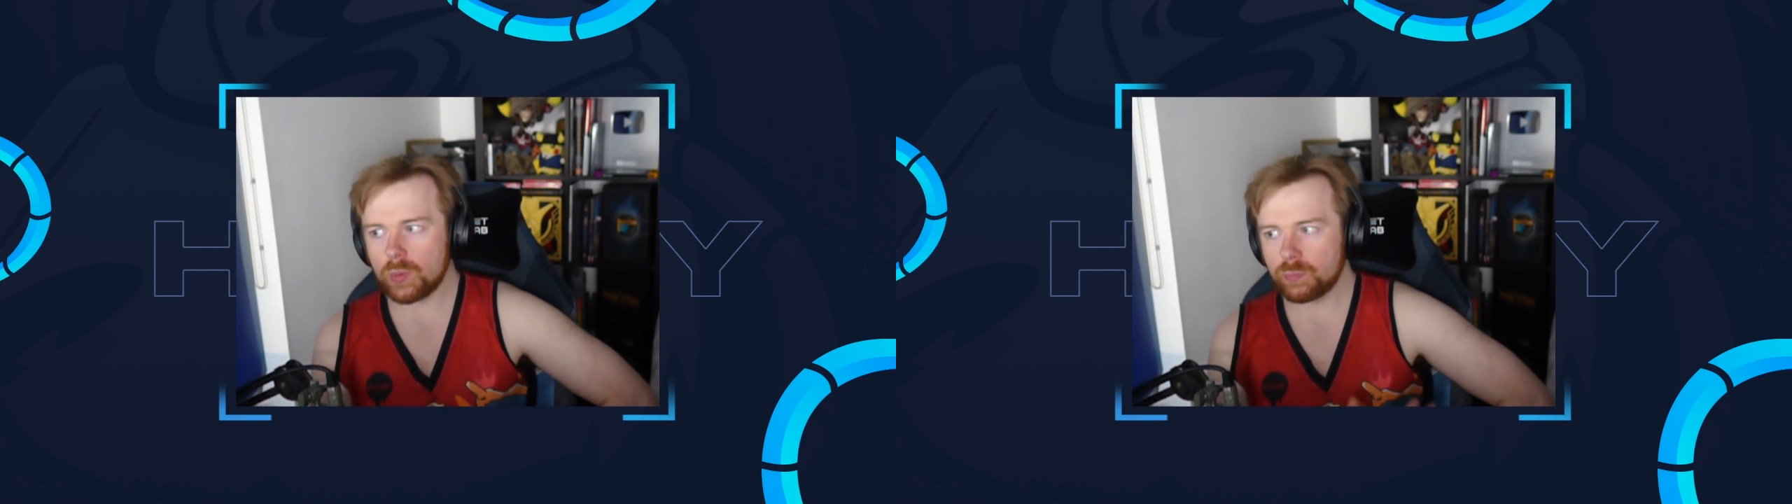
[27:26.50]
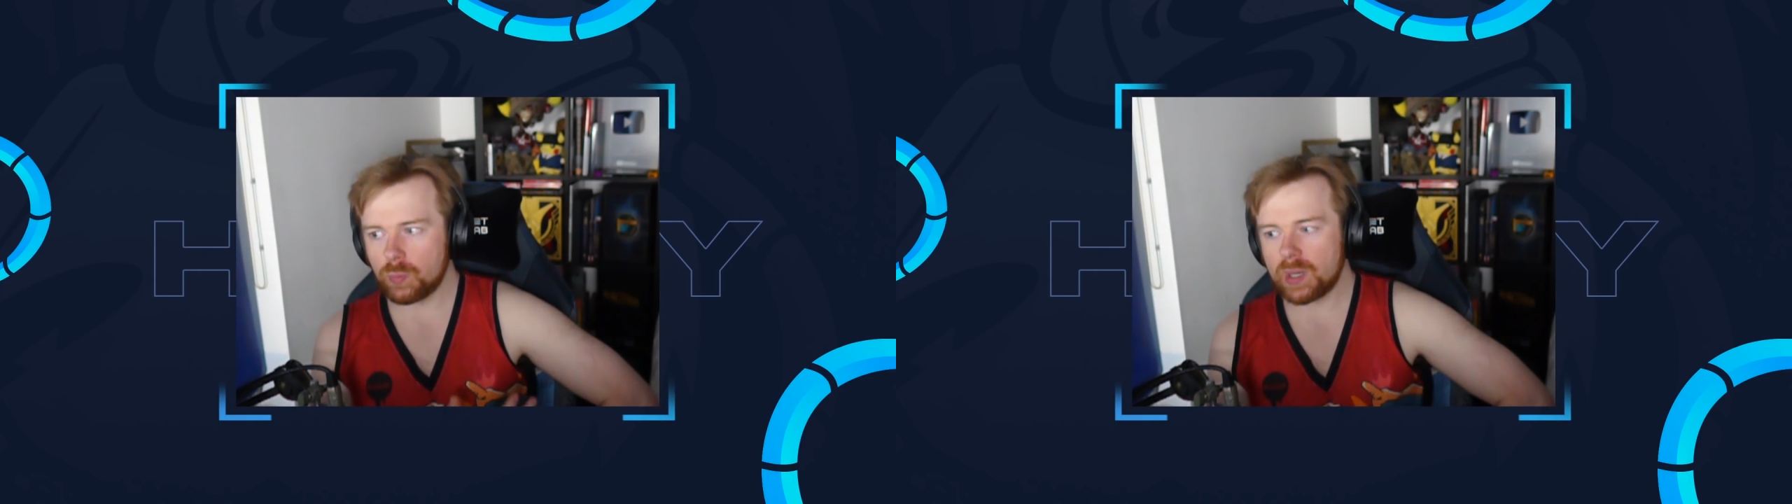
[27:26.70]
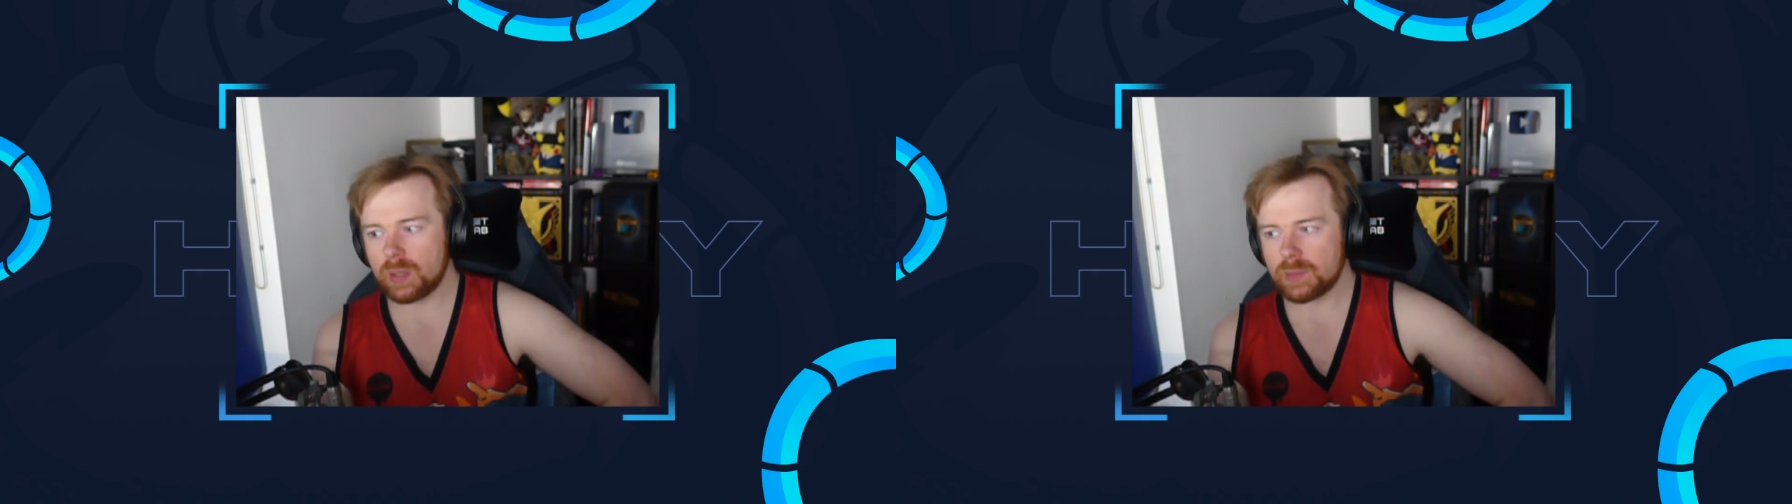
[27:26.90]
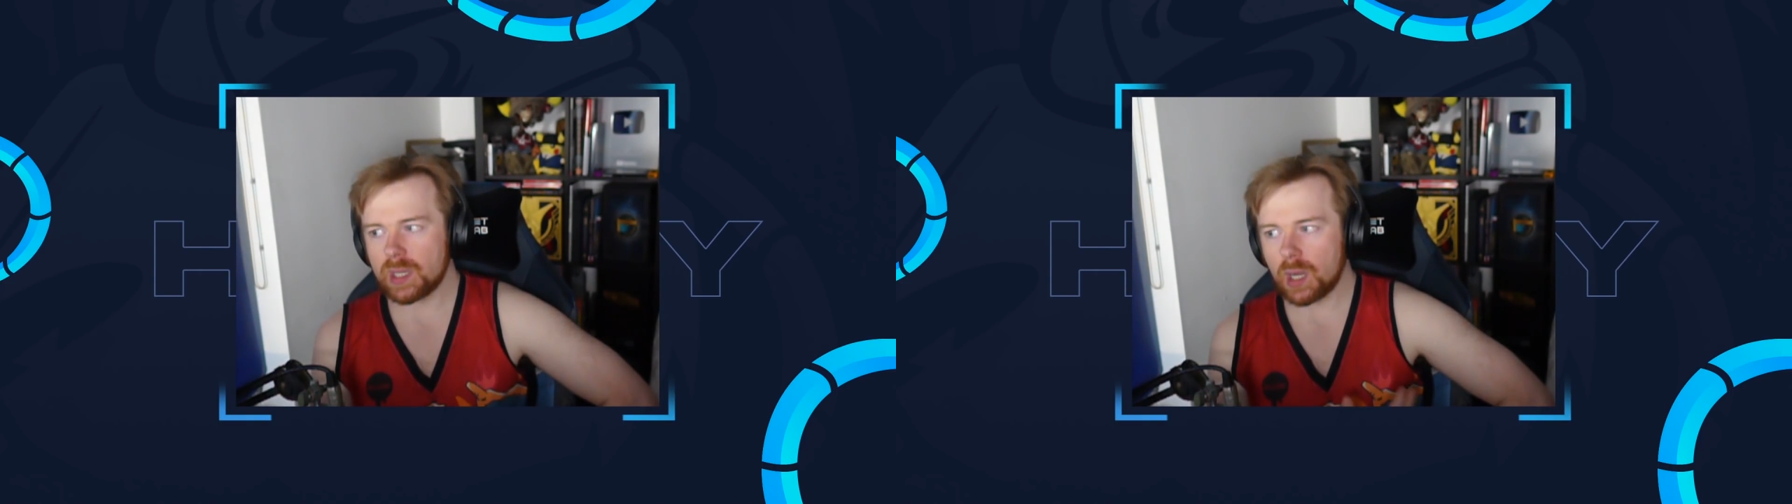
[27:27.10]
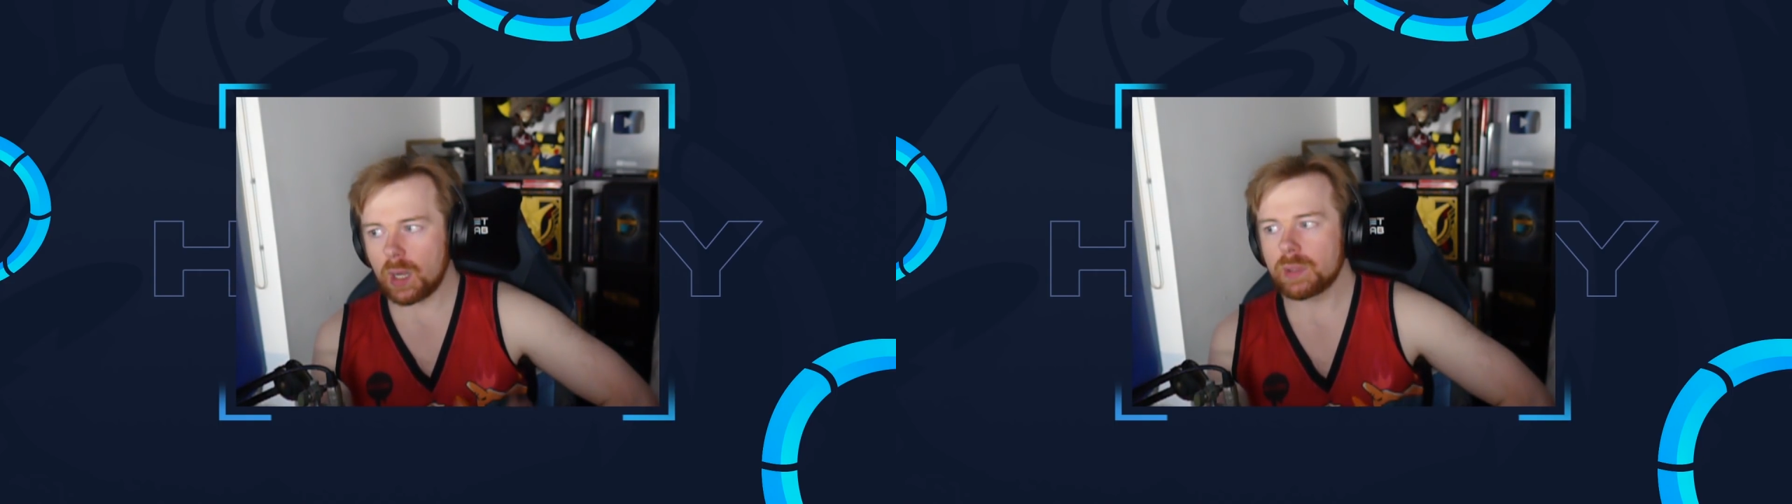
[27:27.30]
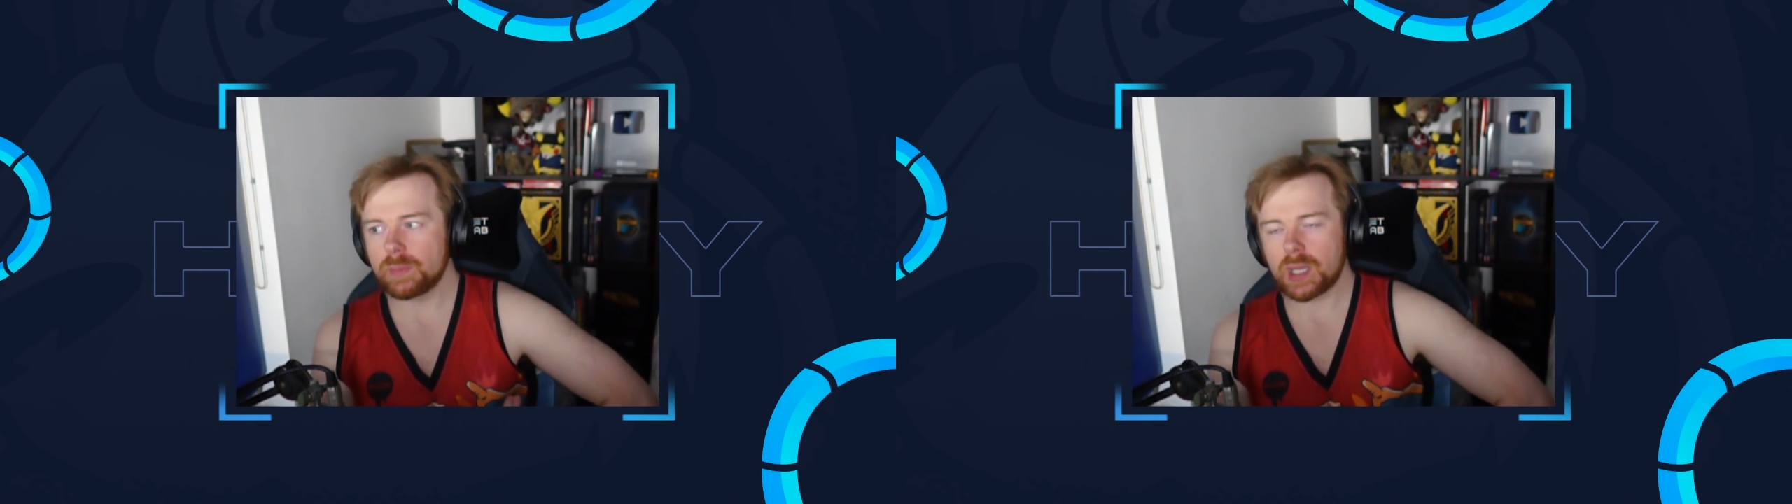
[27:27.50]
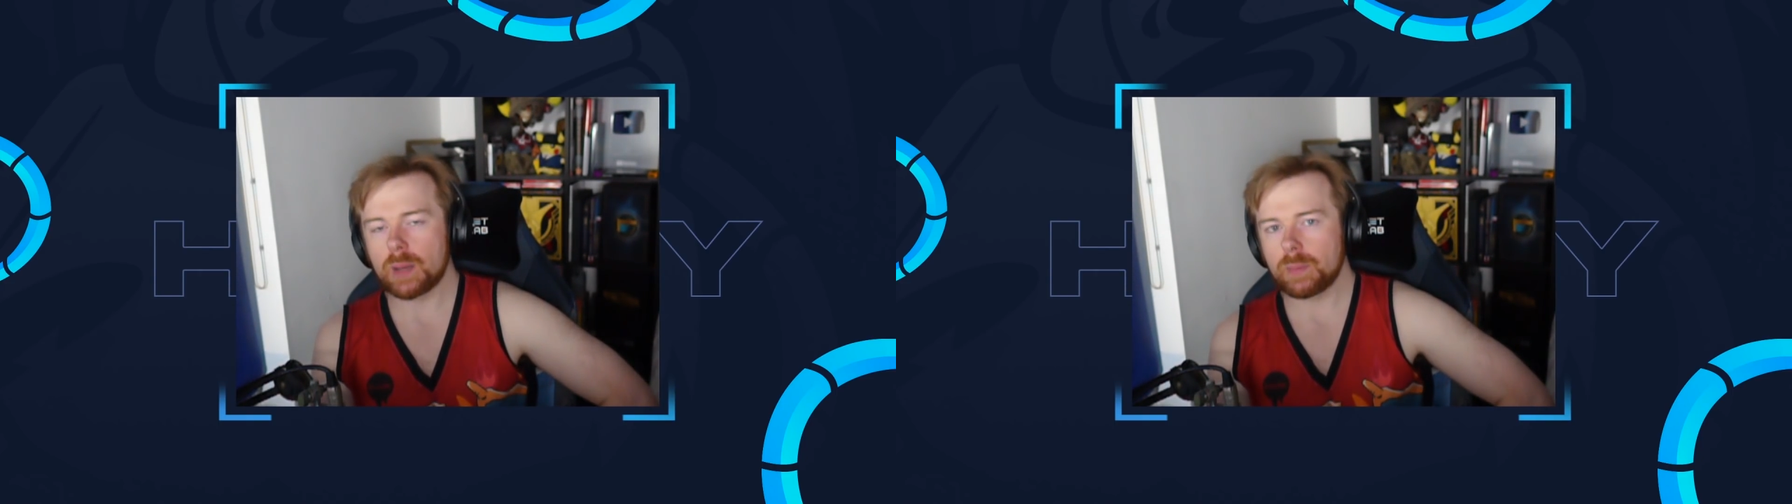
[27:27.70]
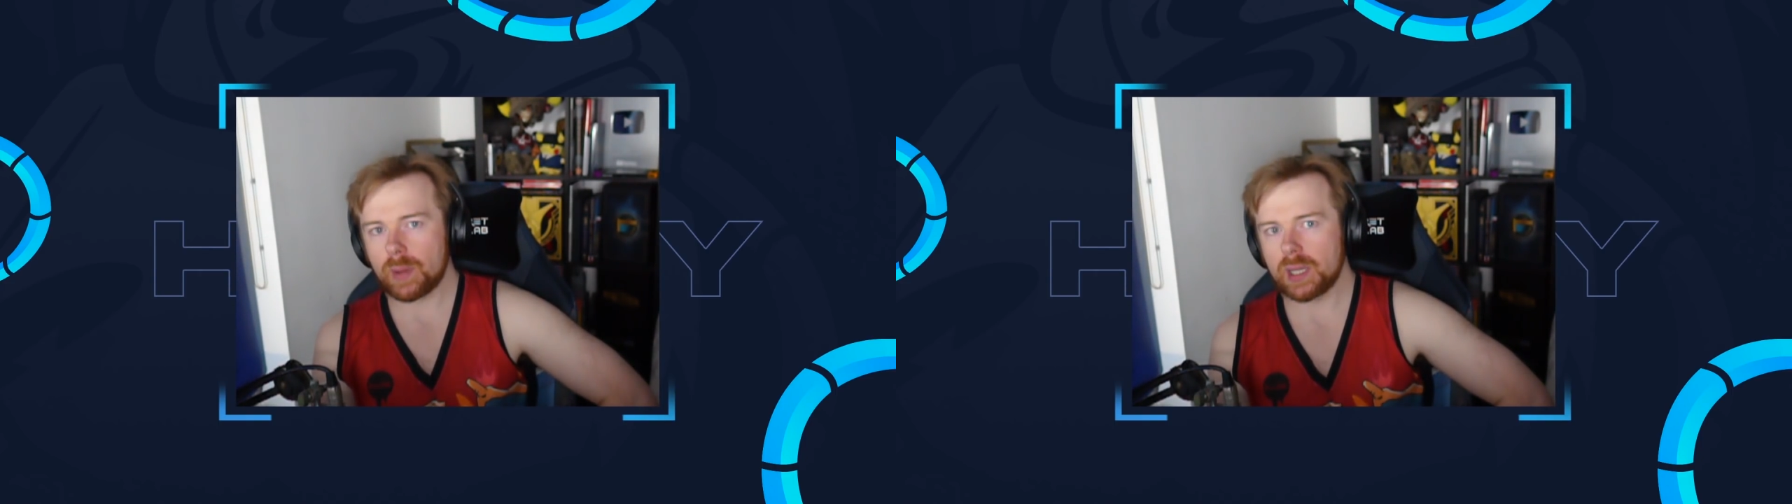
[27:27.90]
when I'm like, I'm going to
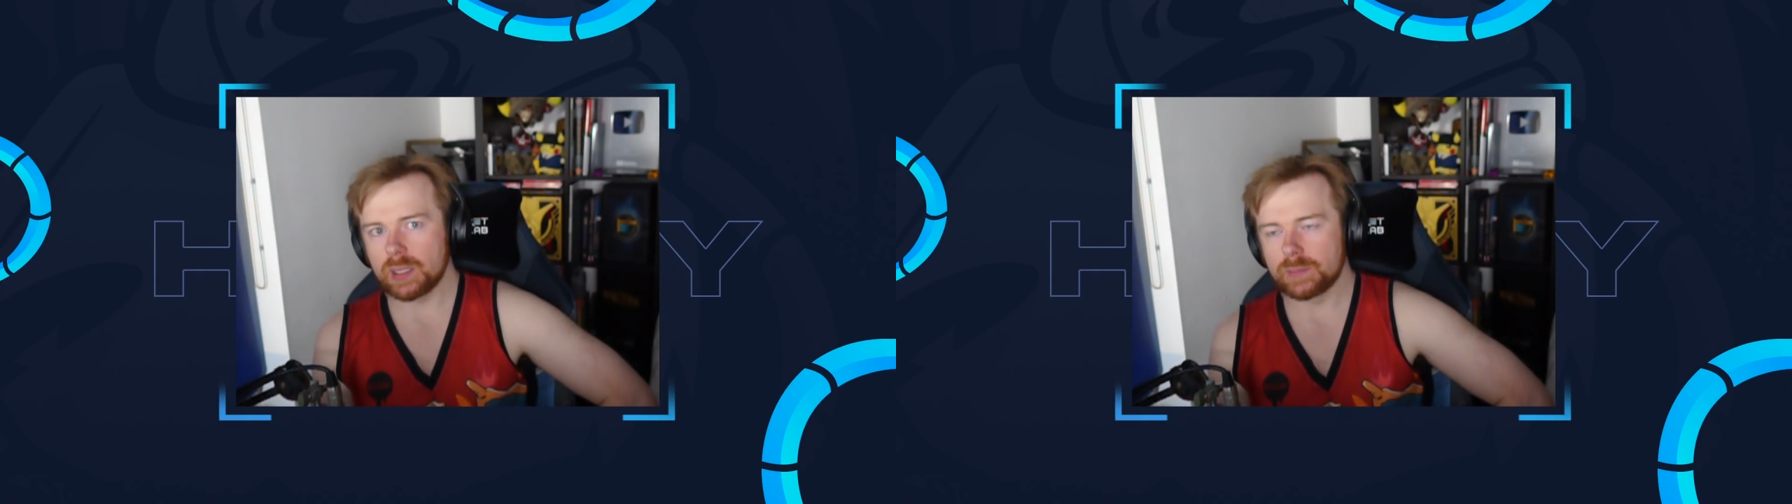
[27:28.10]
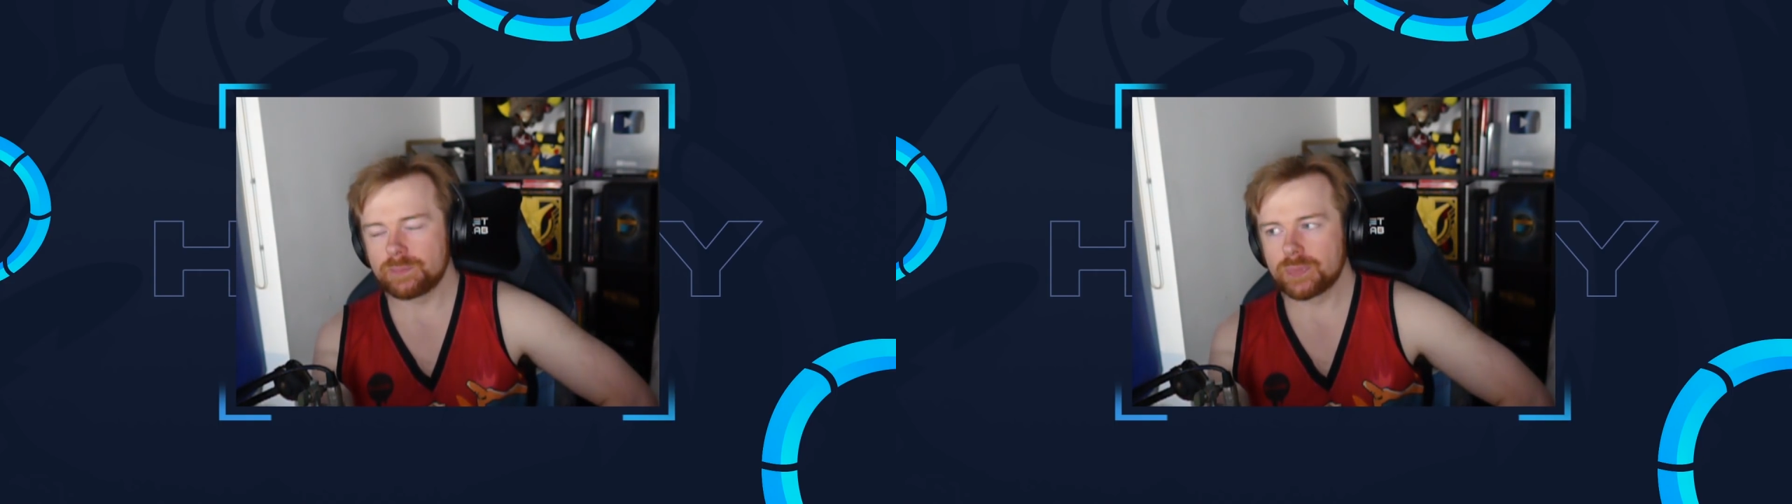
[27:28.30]
become a pilot,